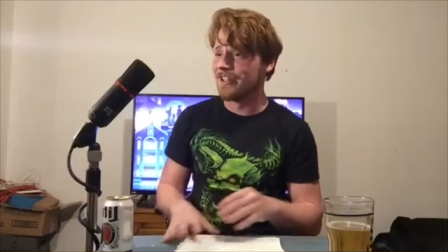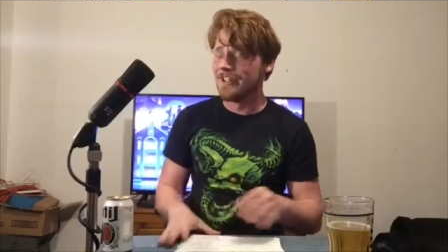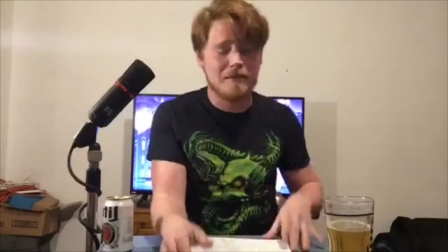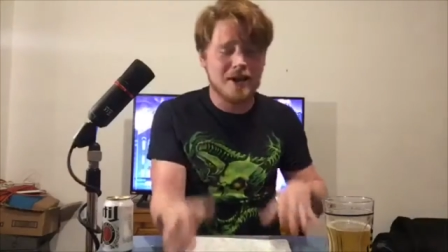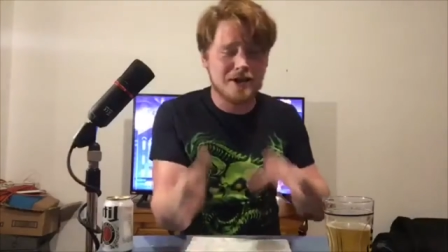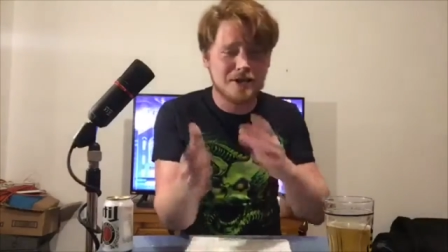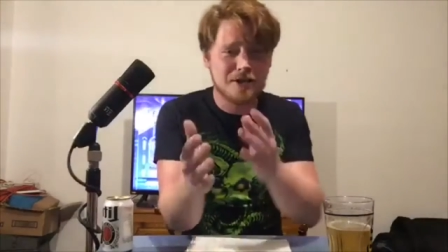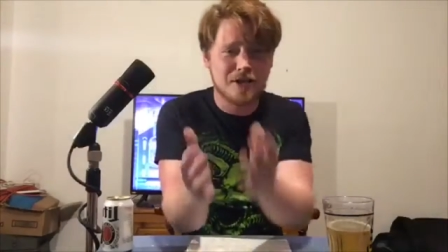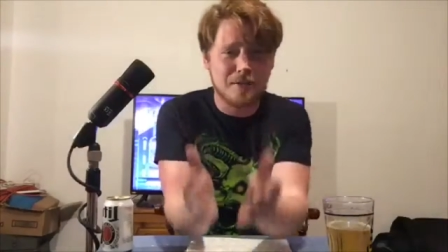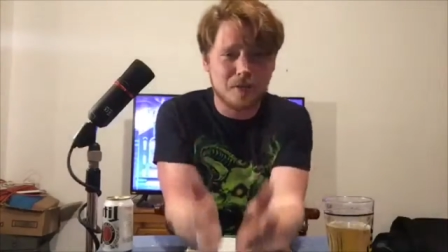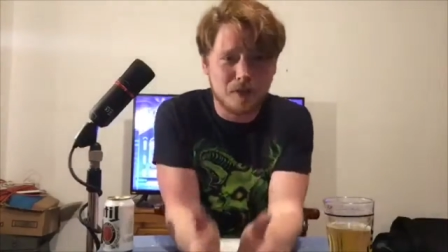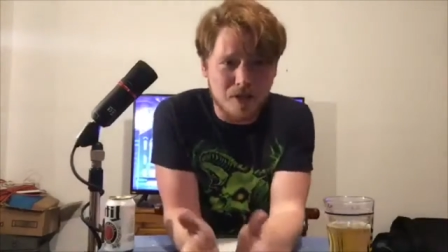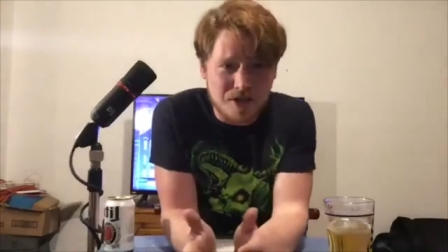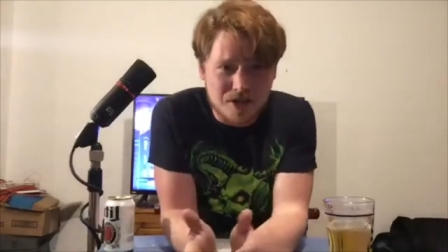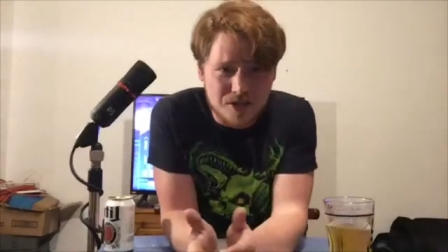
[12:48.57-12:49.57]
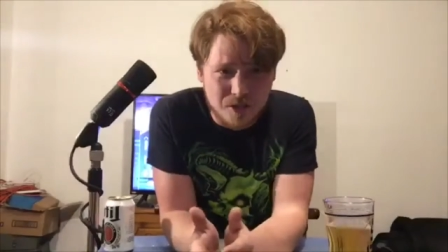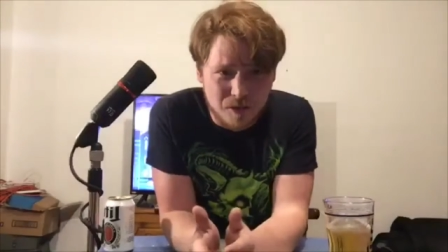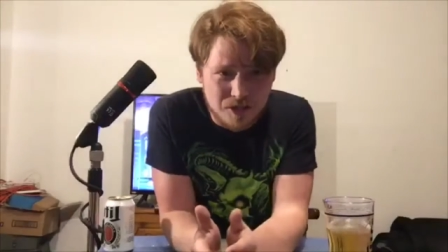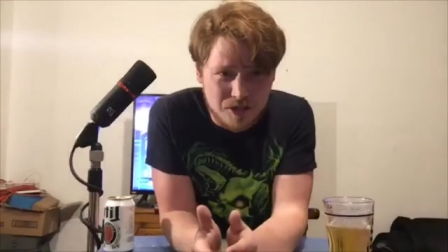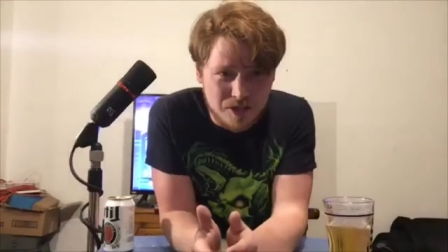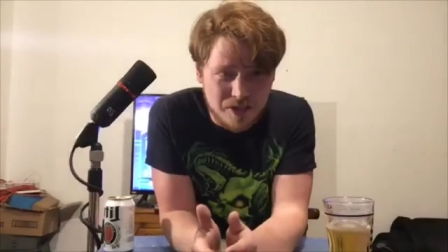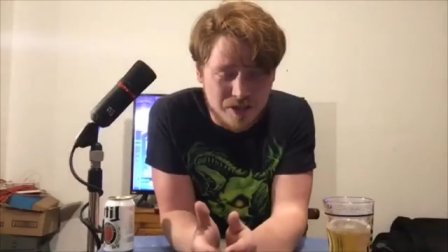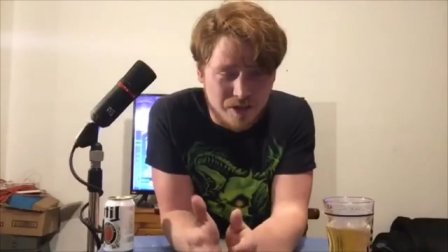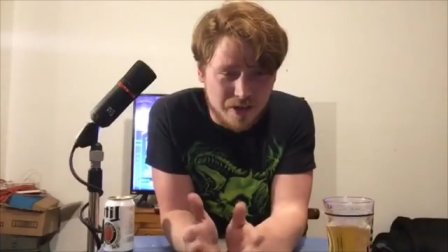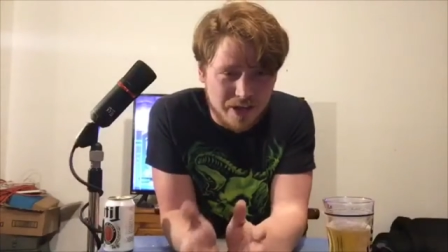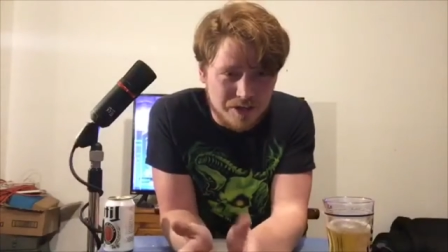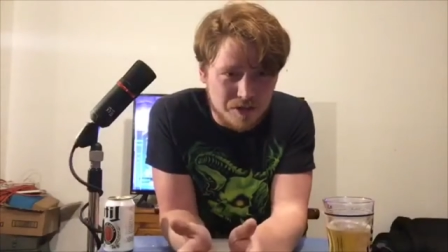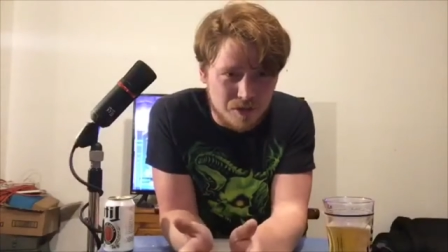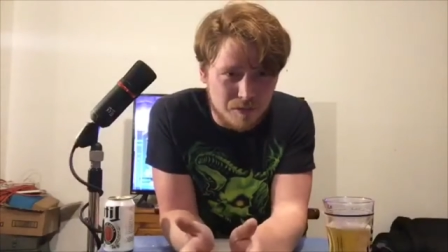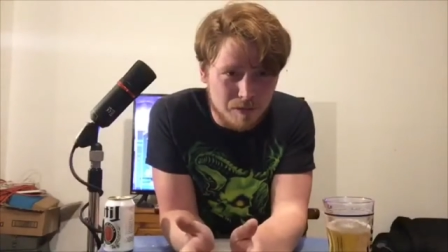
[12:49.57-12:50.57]
I ask you a couple questions. I want you to either
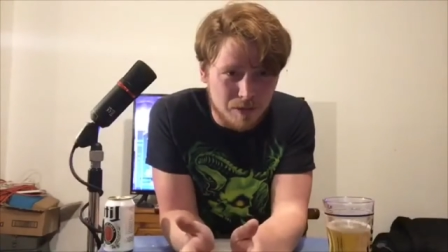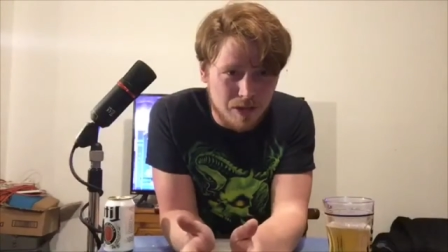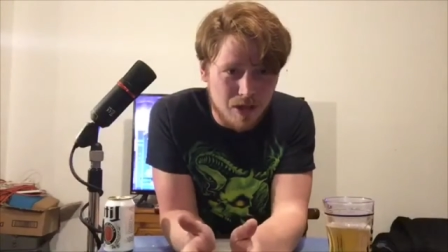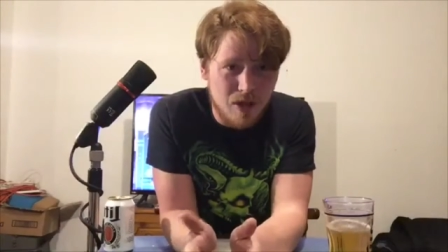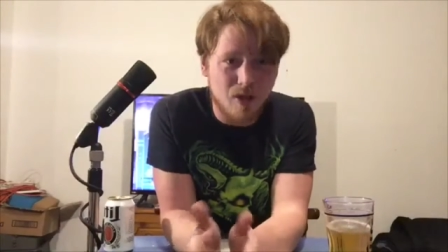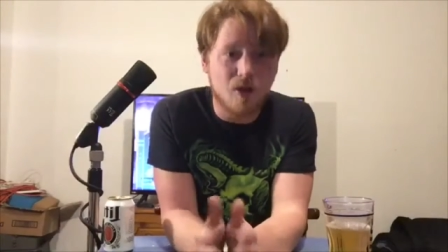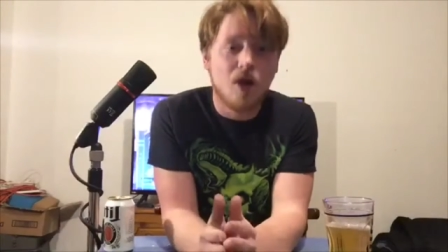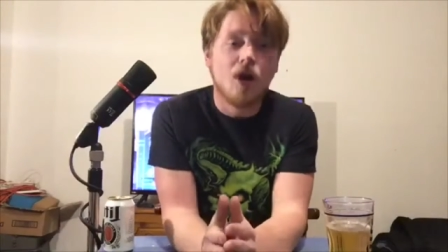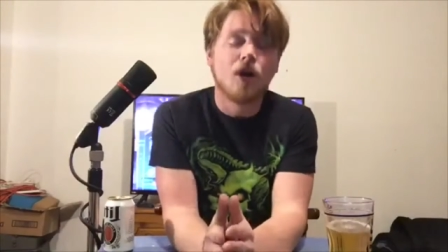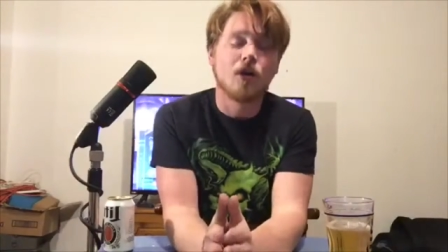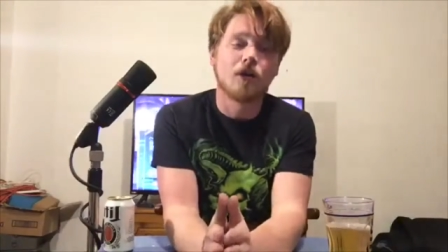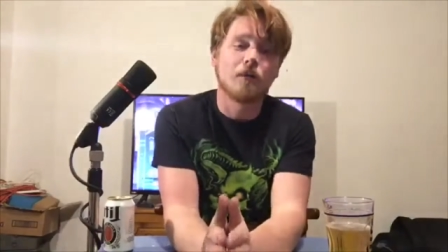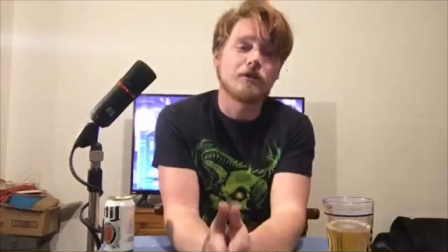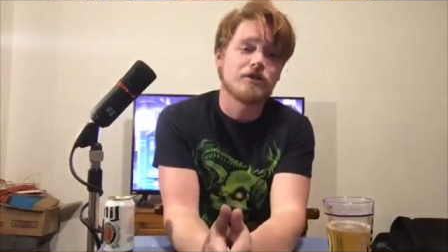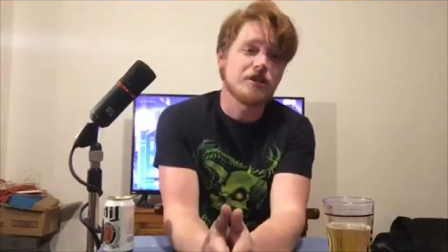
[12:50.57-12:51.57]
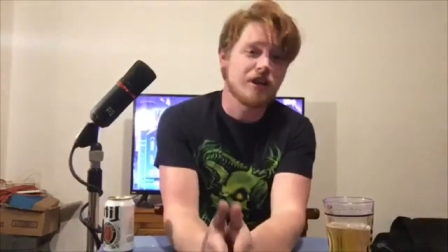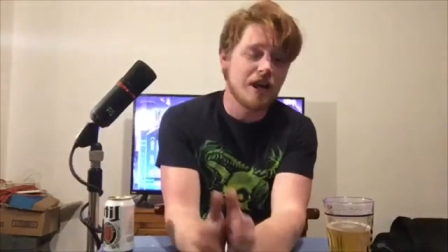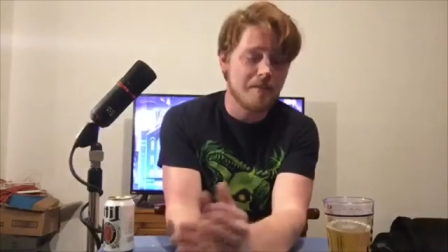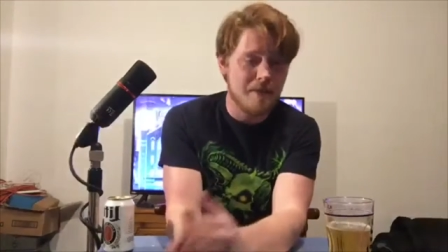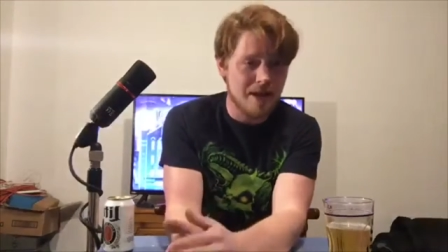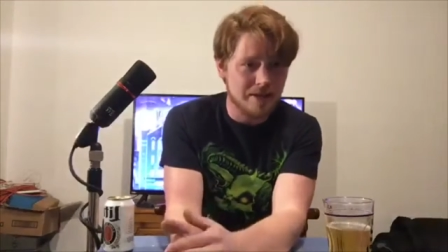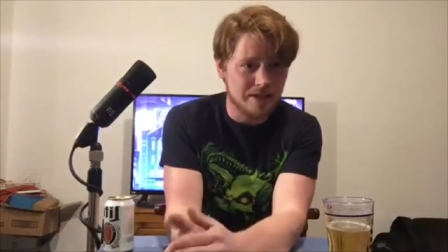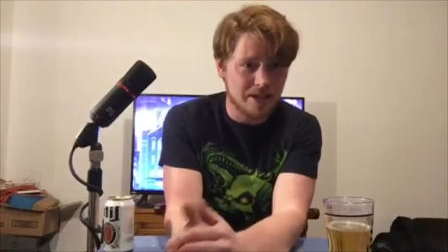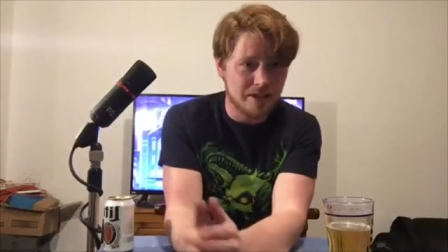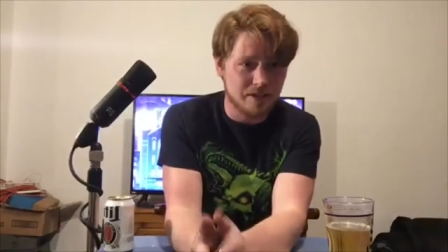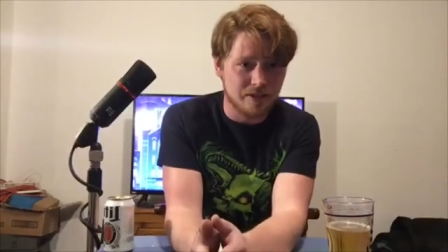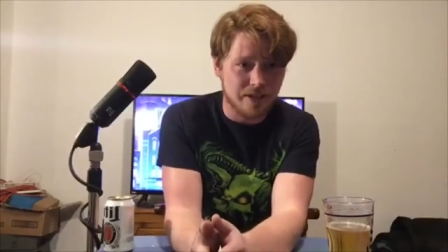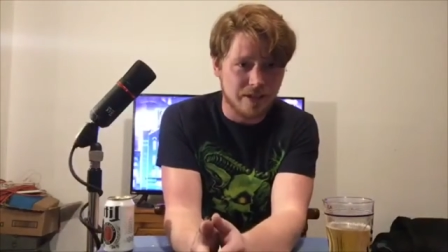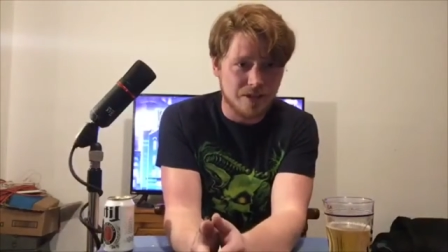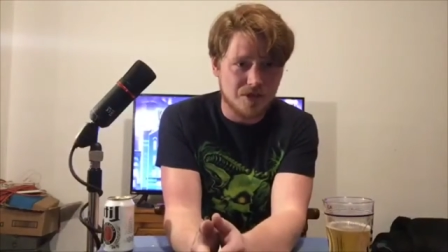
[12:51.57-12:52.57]
answer them below, or I want you to come back later
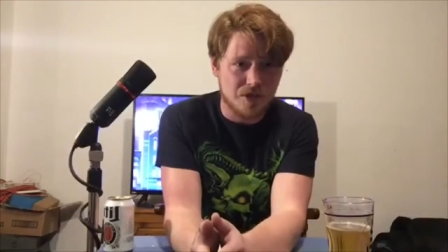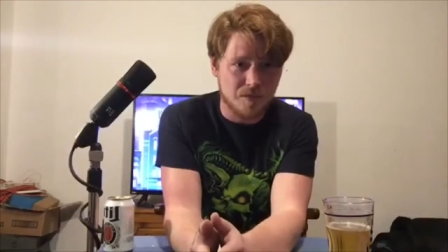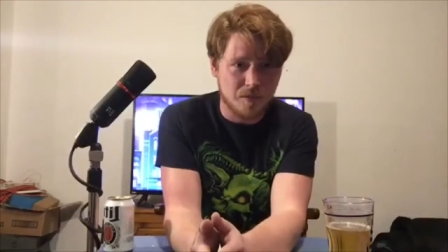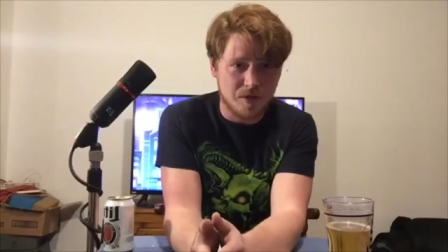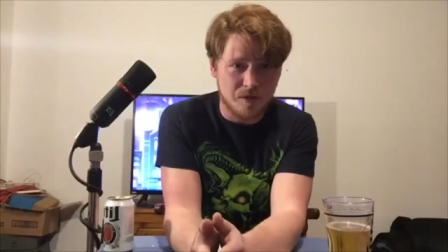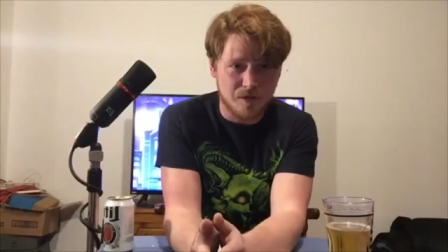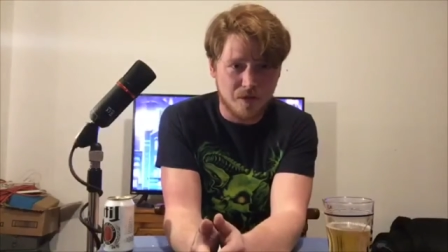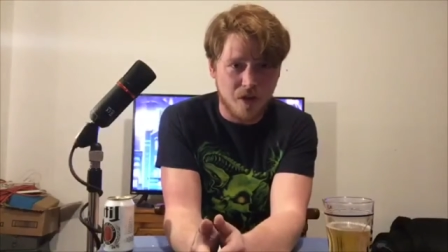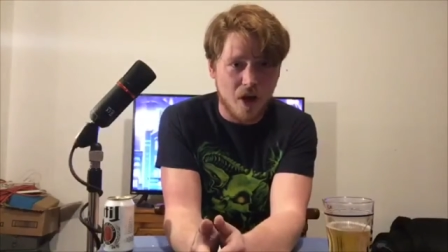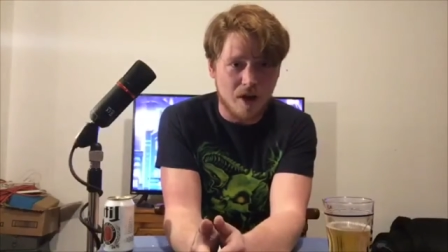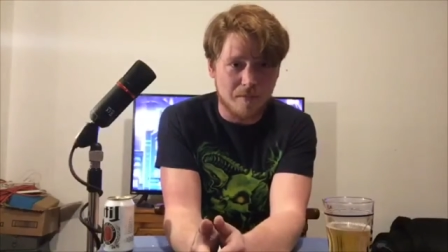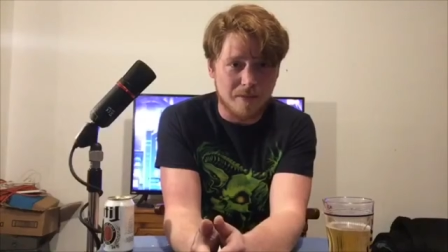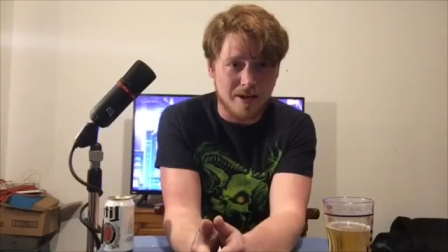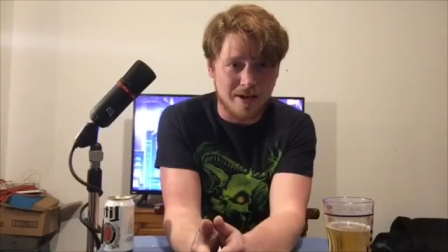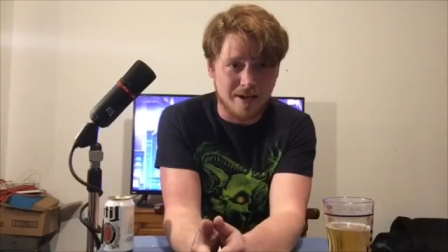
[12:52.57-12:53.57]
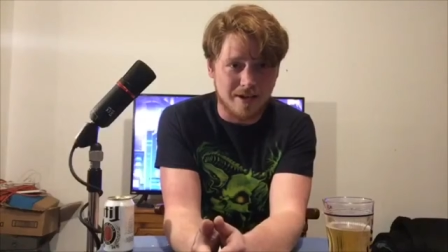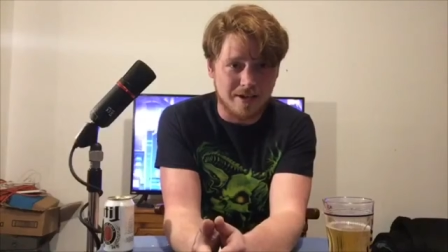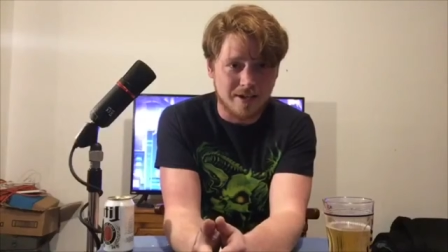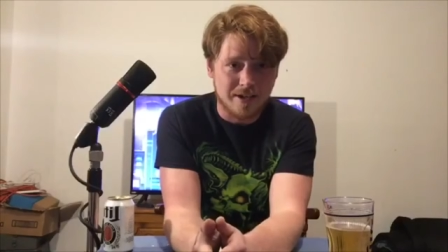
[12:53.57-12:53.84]
and answer them when you've thought about it